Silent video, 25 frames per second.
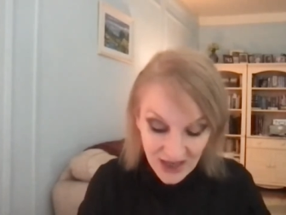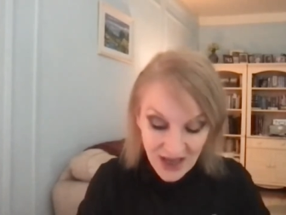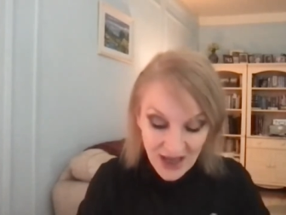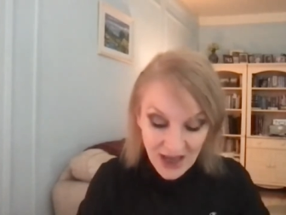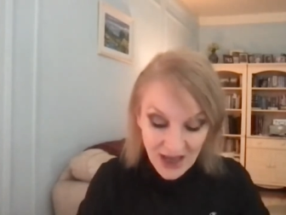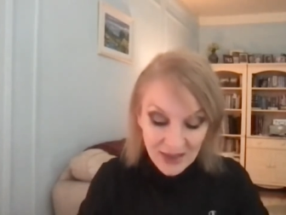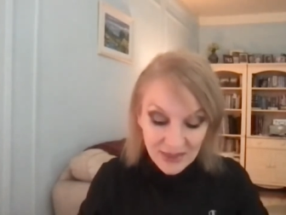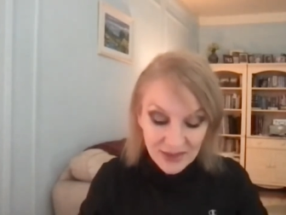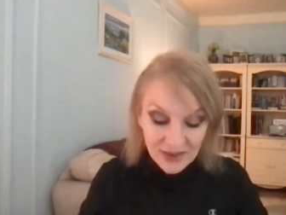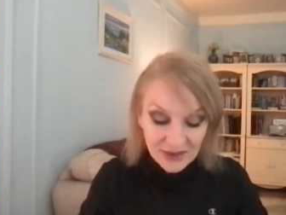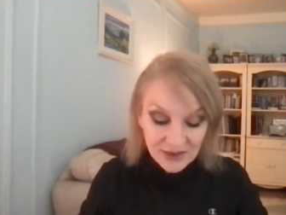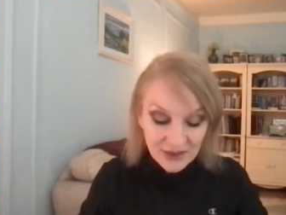
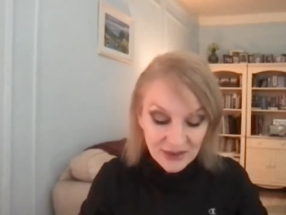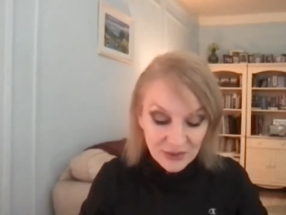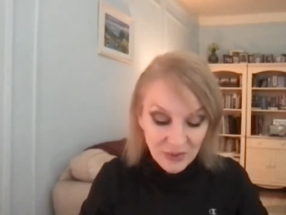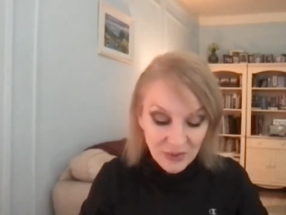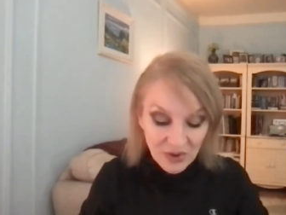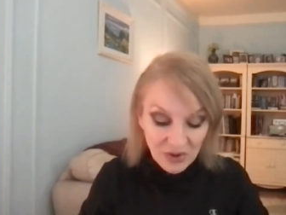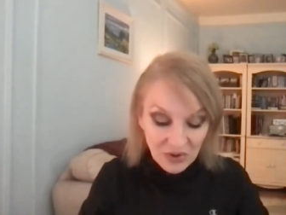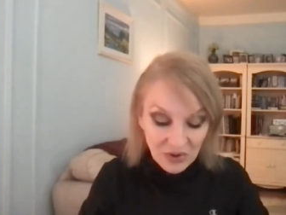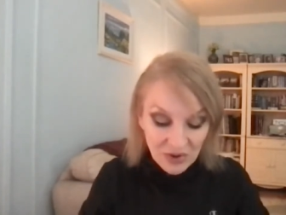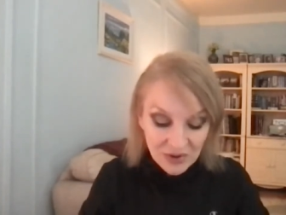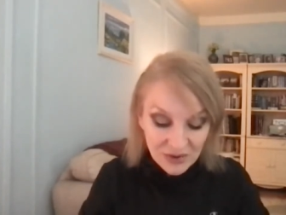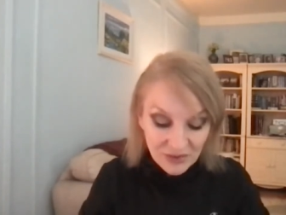And this is where
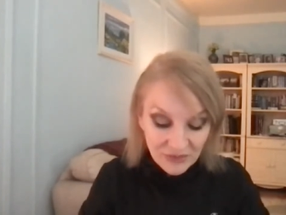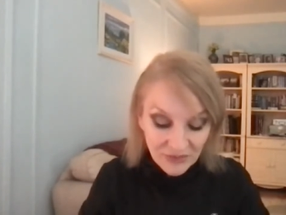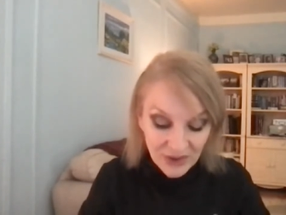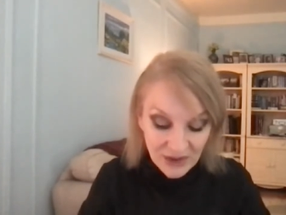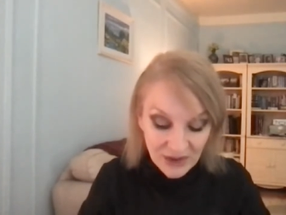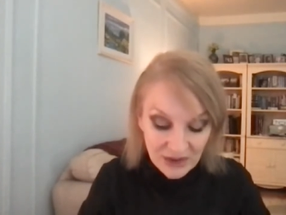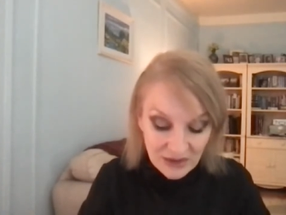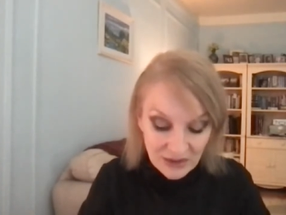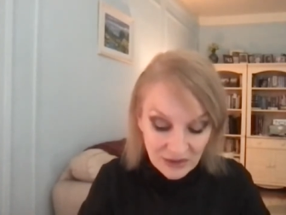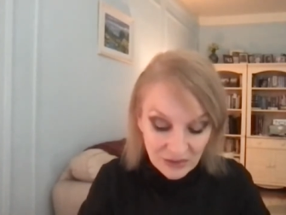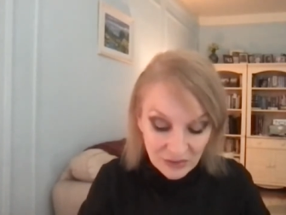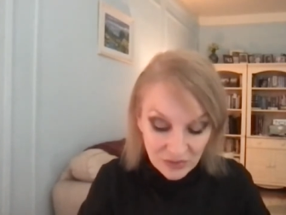a lot of
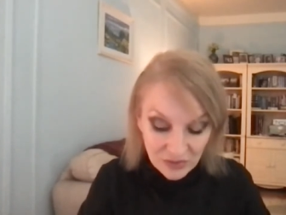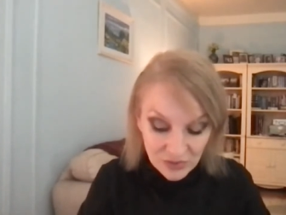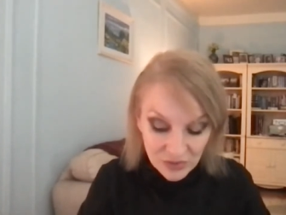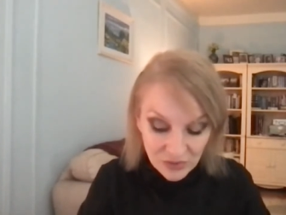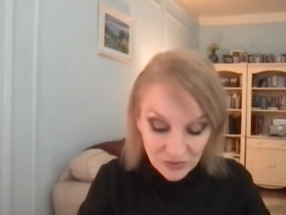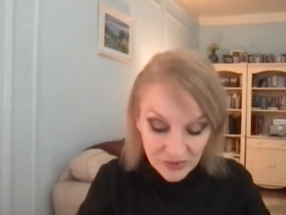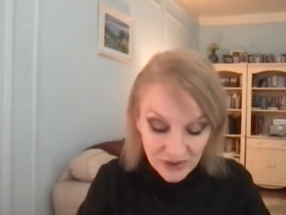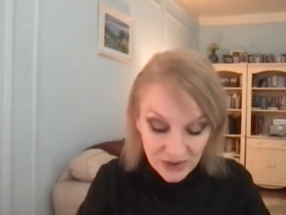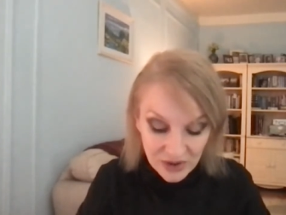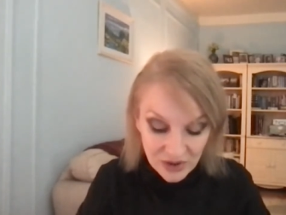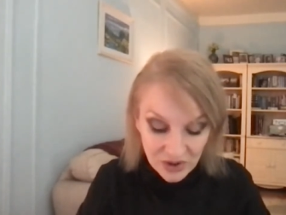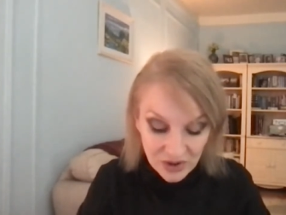these
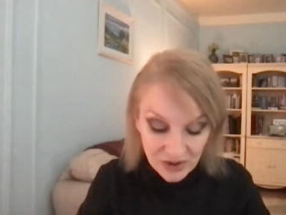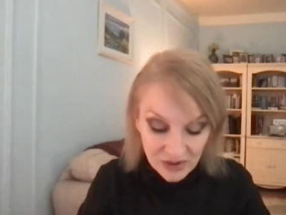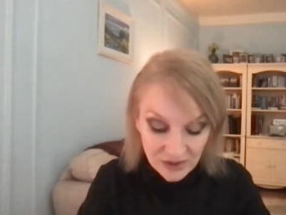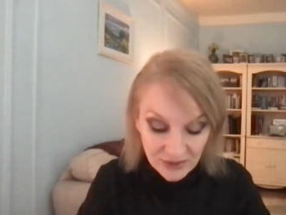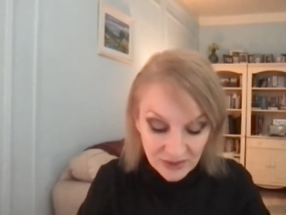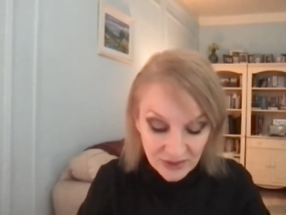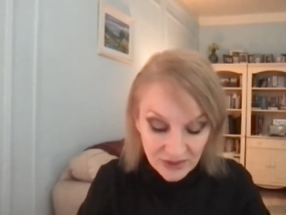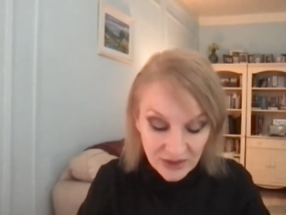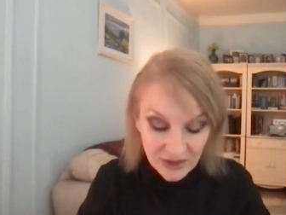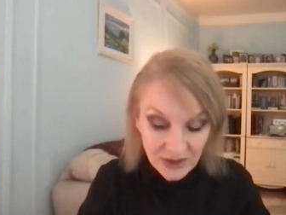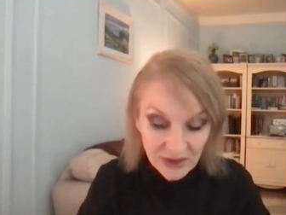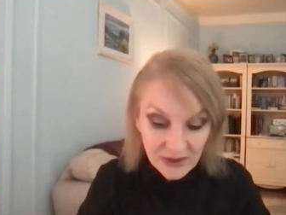
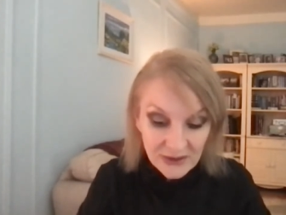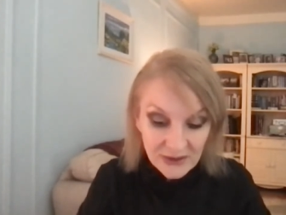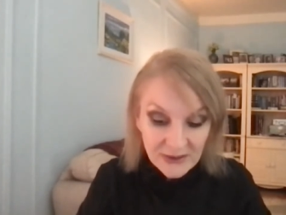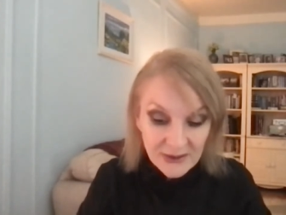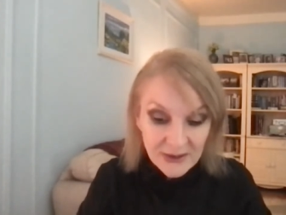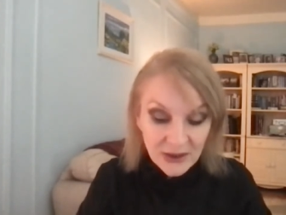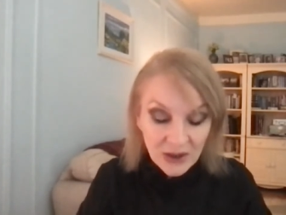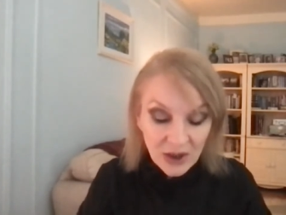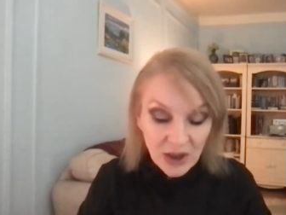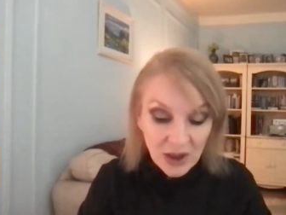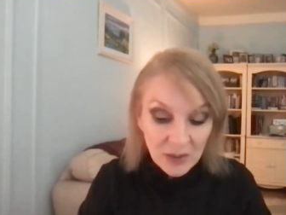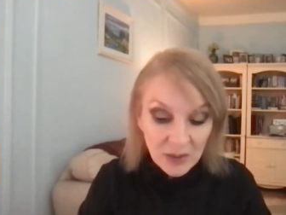traditions
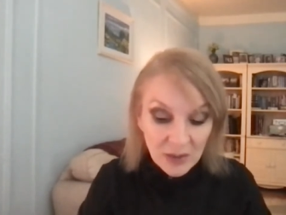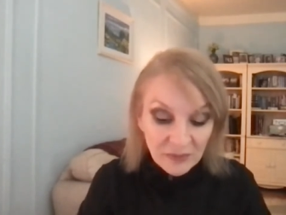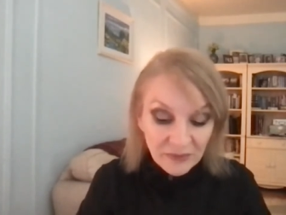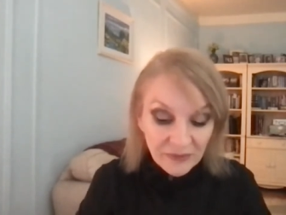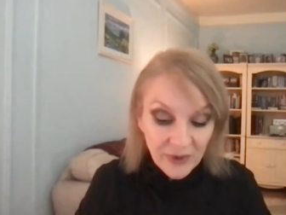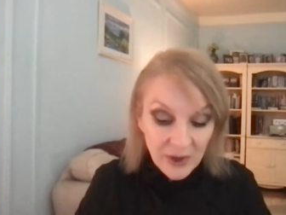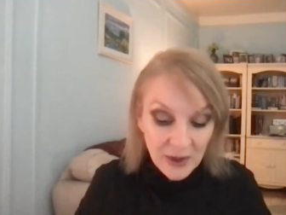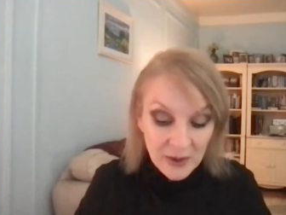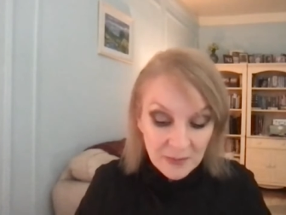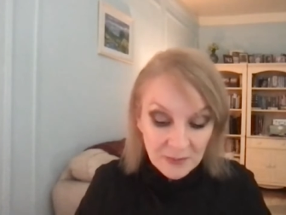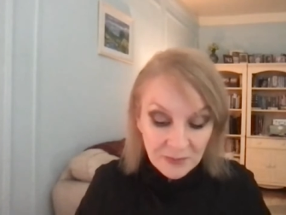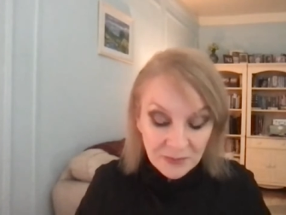come
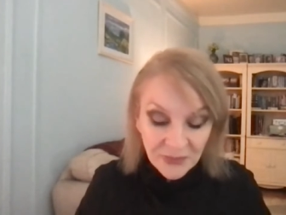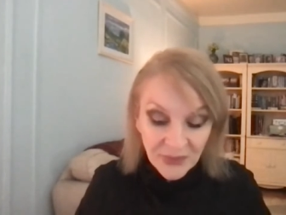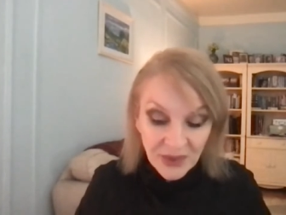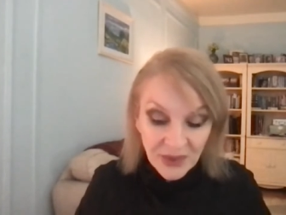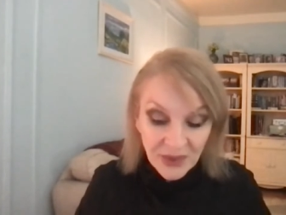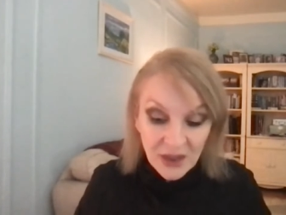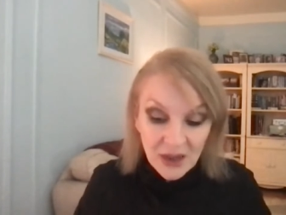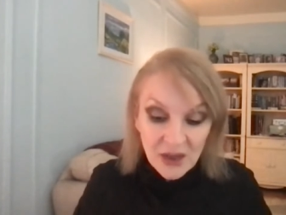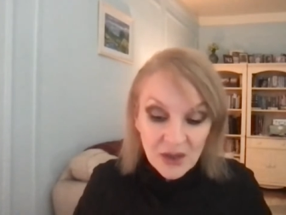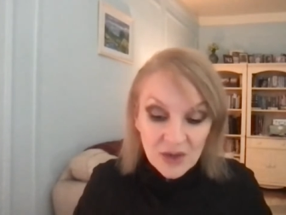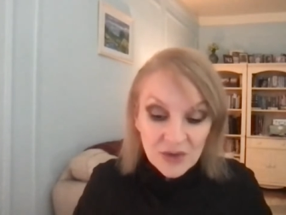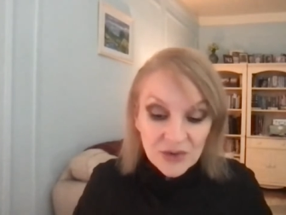from.
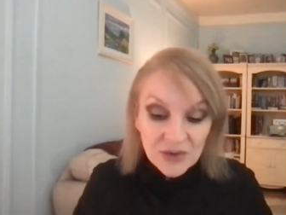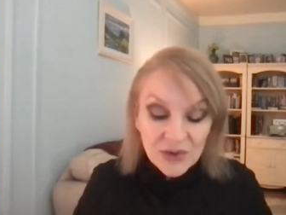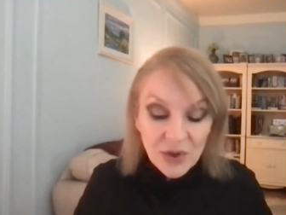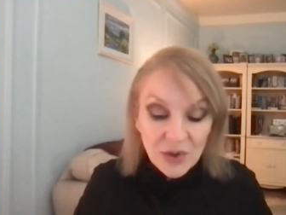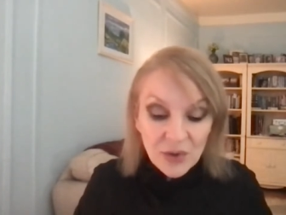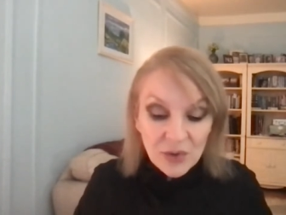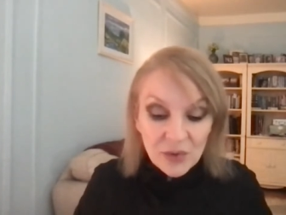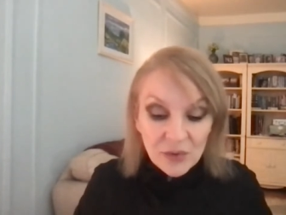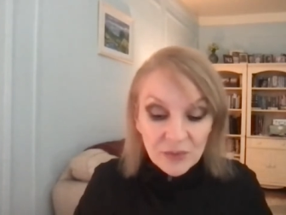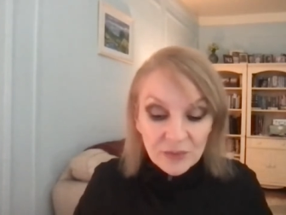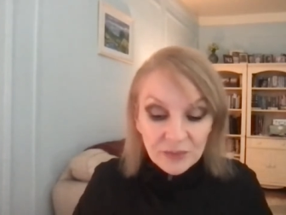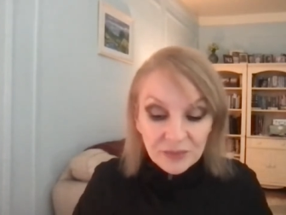
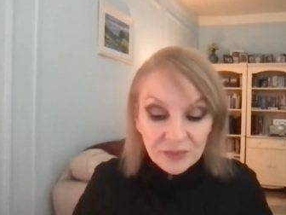So